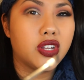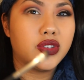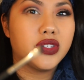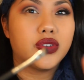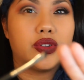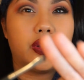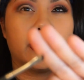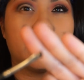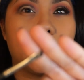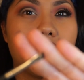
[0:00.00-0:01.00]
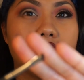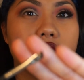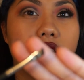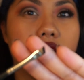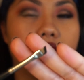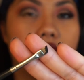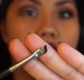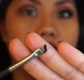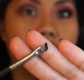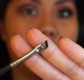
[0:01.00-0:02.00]
I used this earlier for the other side.
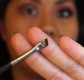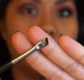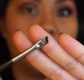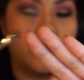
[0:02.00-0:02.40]
Doot.